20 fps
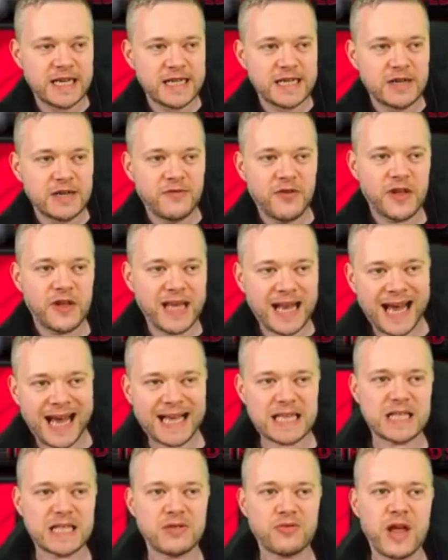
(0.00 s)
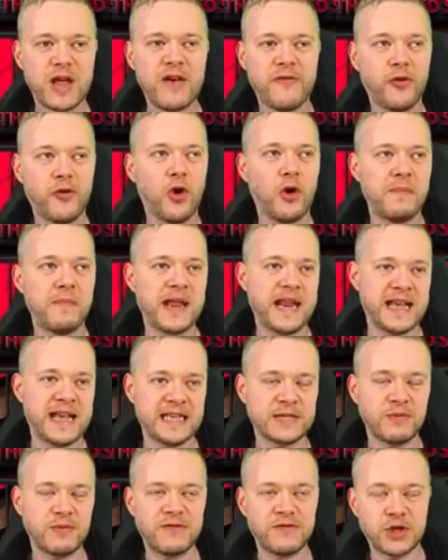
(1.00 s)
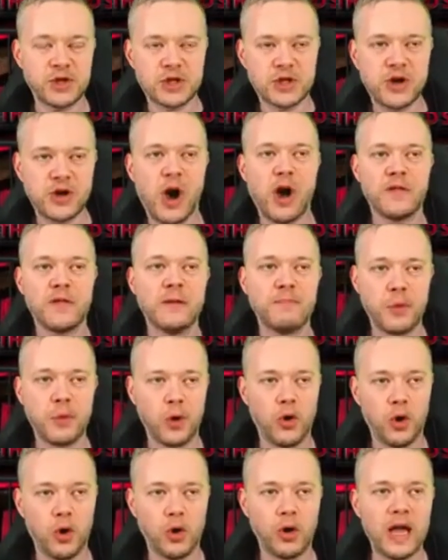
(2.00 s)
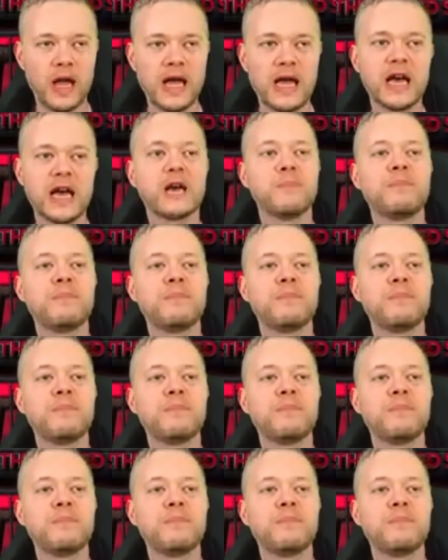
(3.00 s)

For the last 3 or 4 minutes, we've just got the ball, been